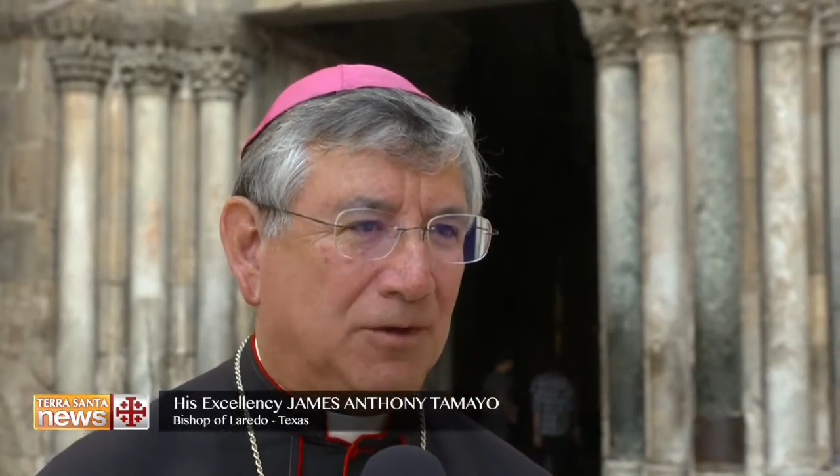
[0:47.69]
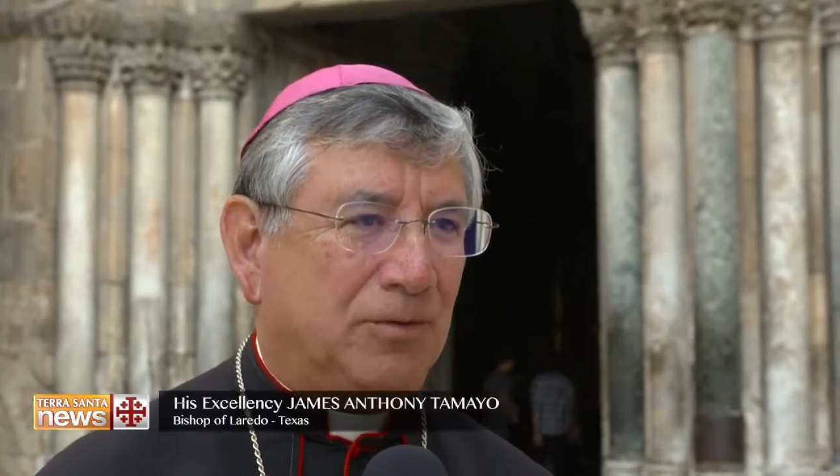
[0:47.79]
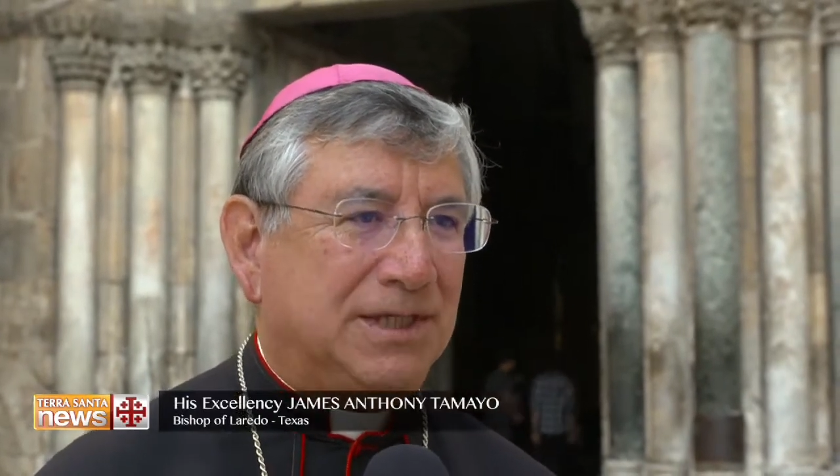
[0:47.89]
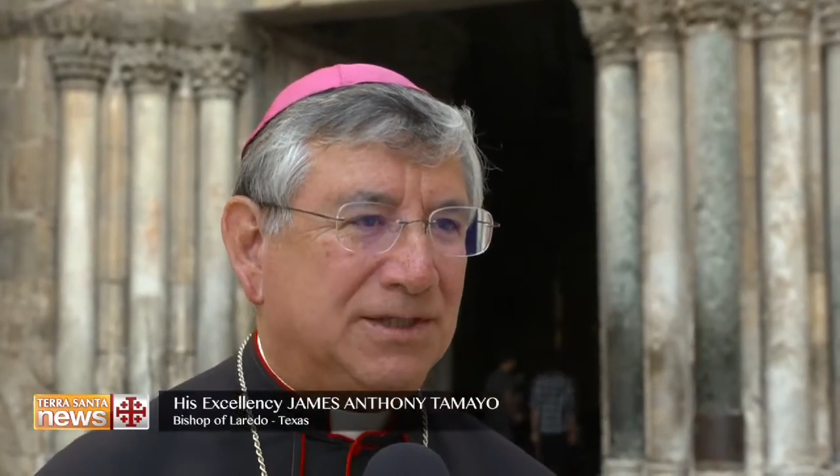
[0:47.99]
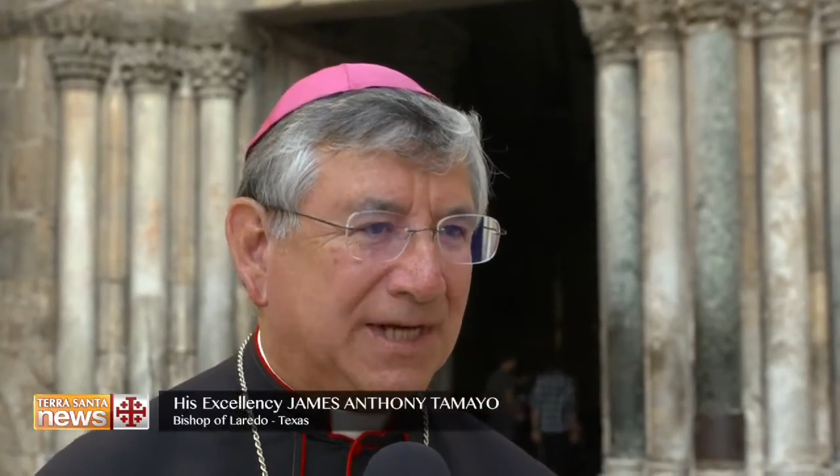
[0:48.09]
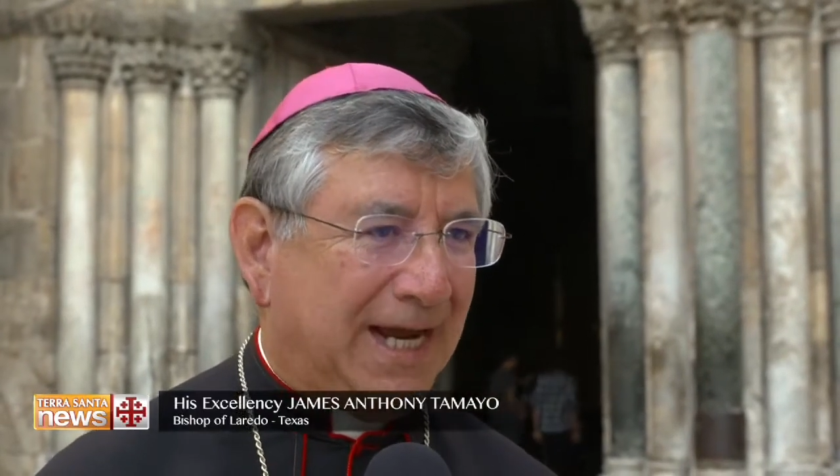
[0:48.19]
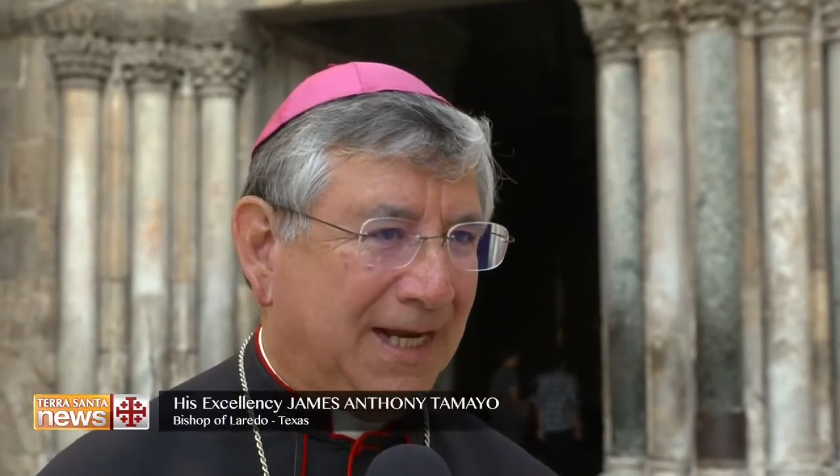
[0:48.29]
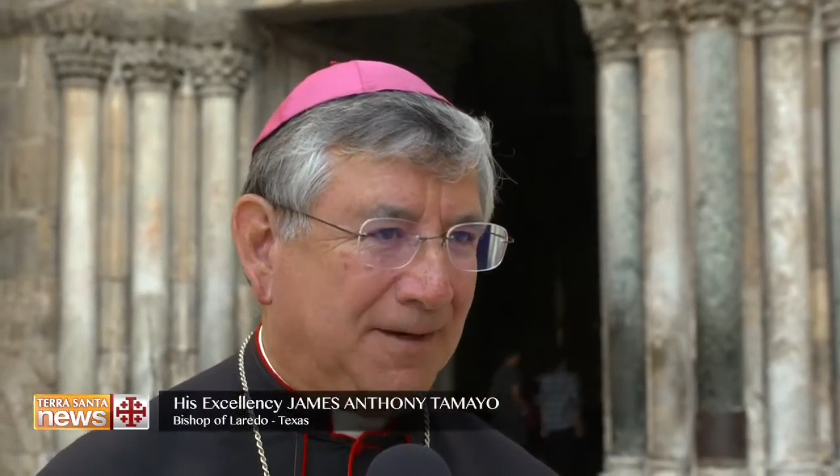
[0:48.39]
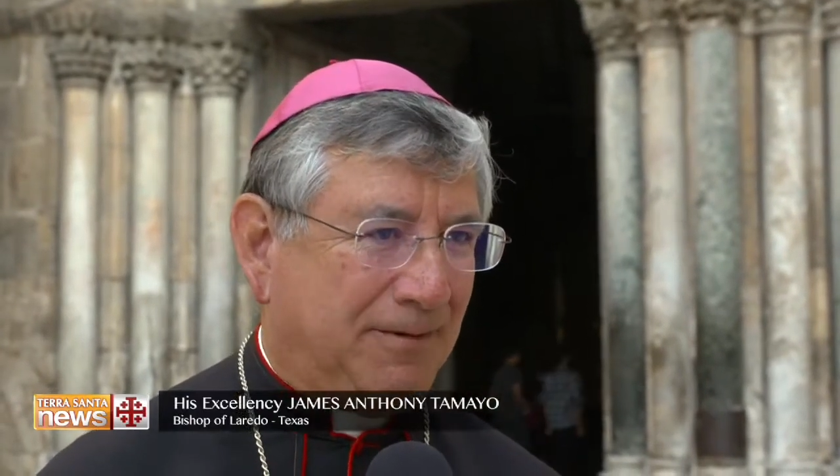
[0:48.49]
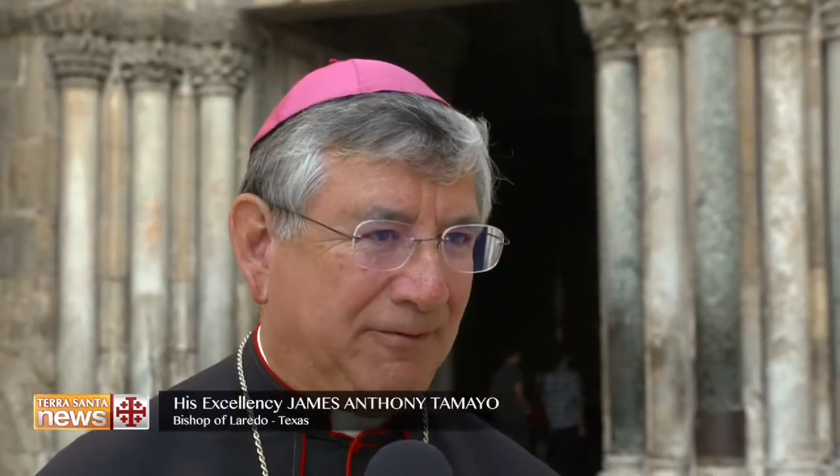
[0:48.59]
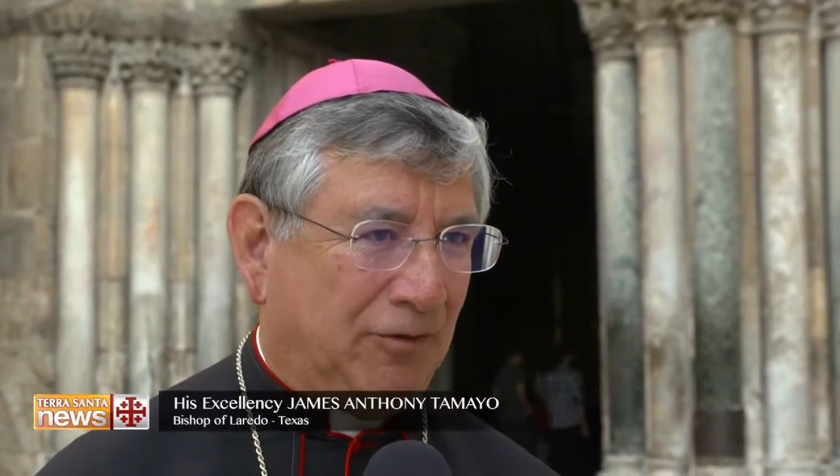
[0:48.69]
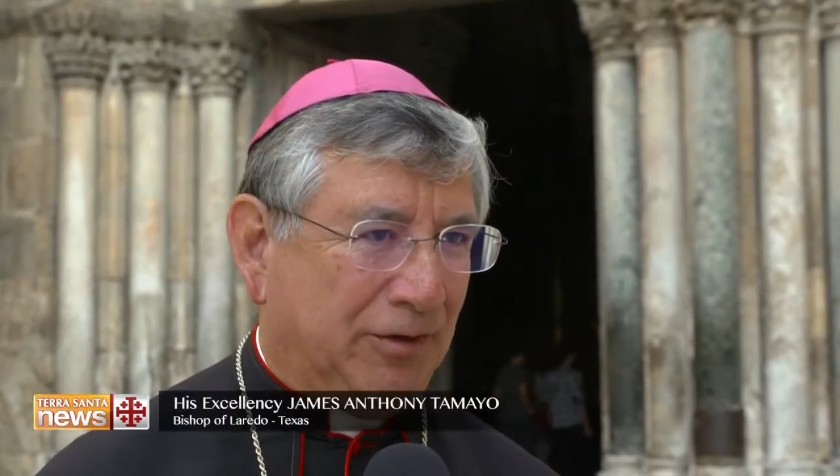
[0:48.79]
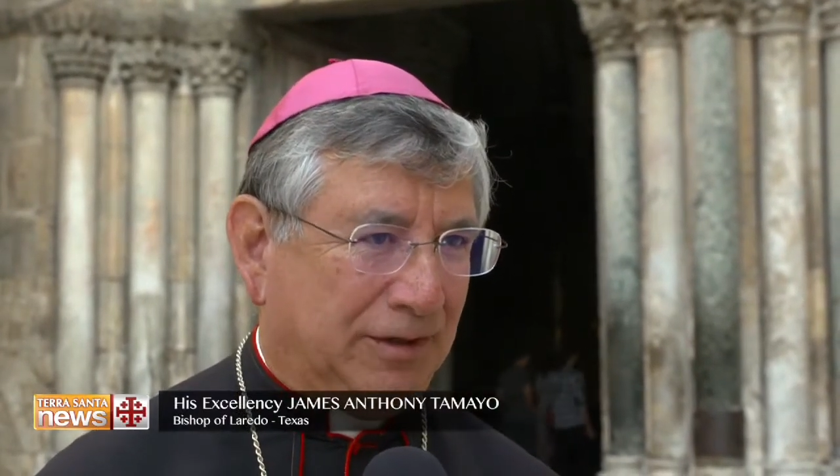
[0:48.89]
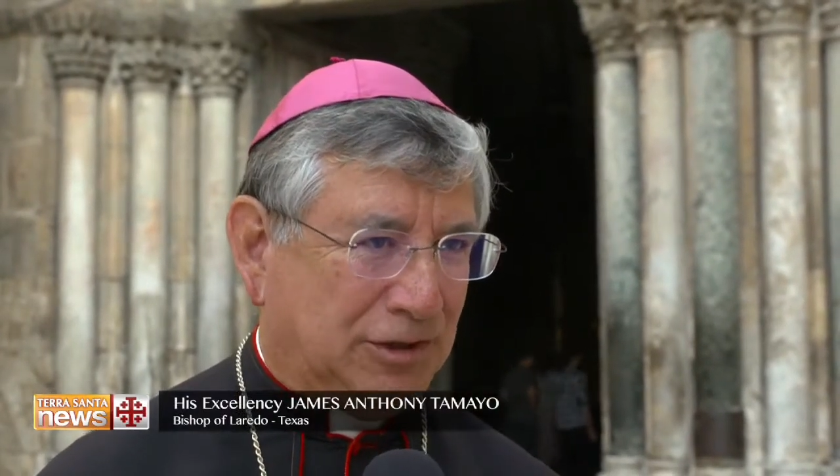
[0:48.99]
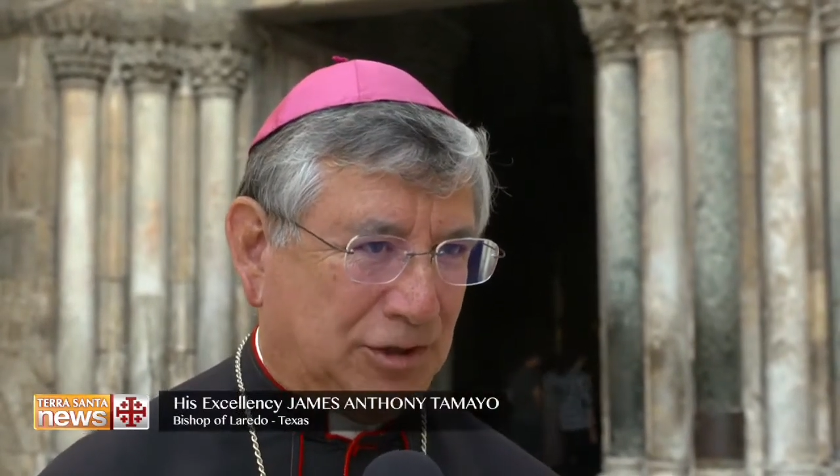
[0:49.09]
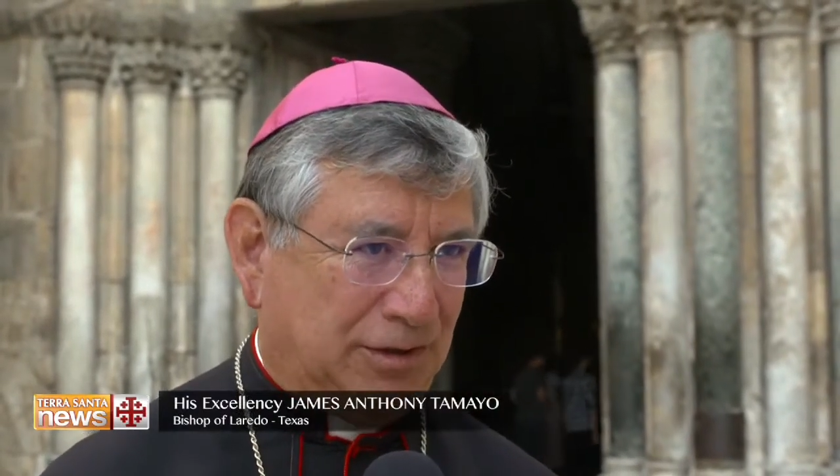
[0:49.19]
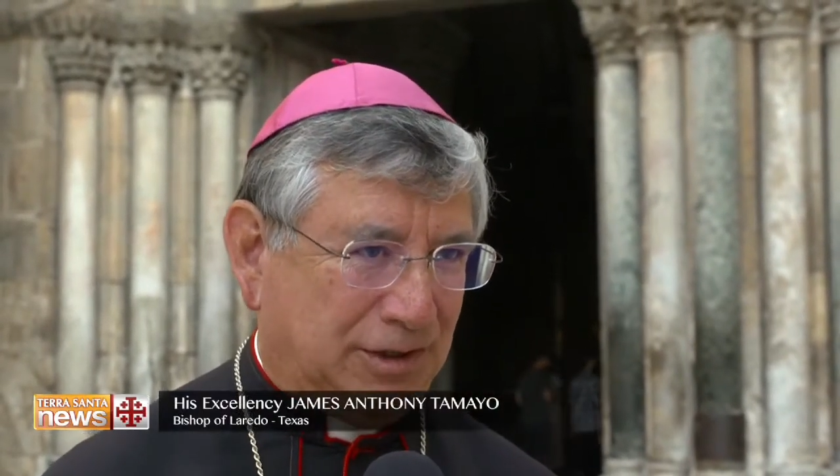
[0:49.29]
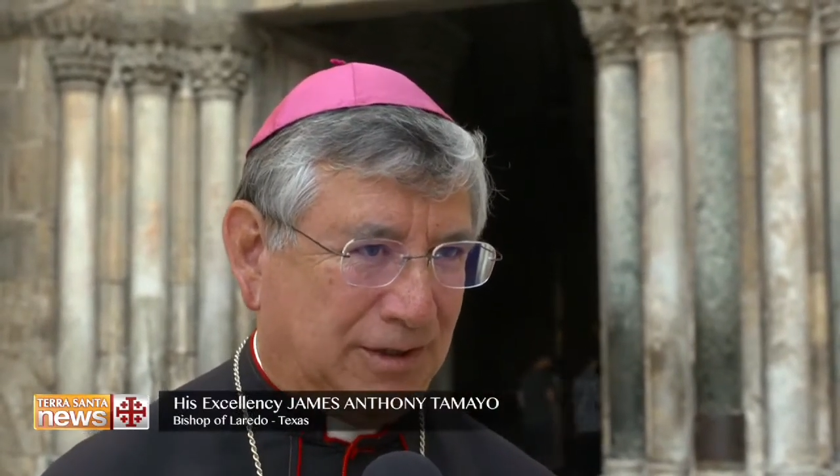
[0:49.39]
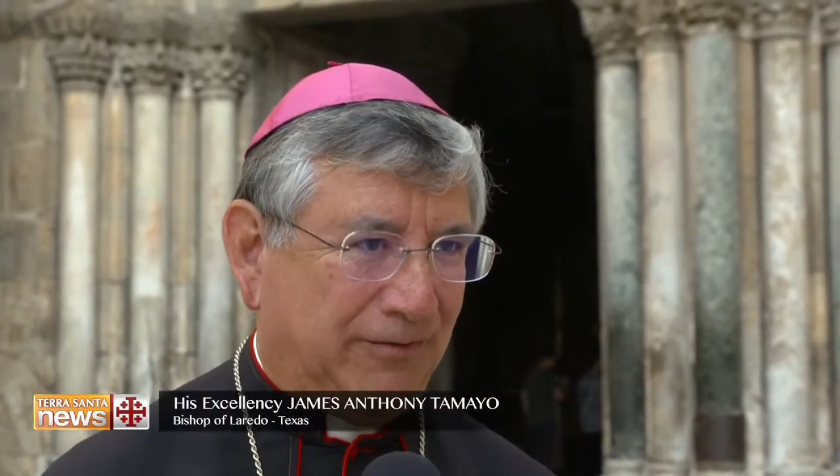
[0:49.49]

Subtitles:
We stand before the Church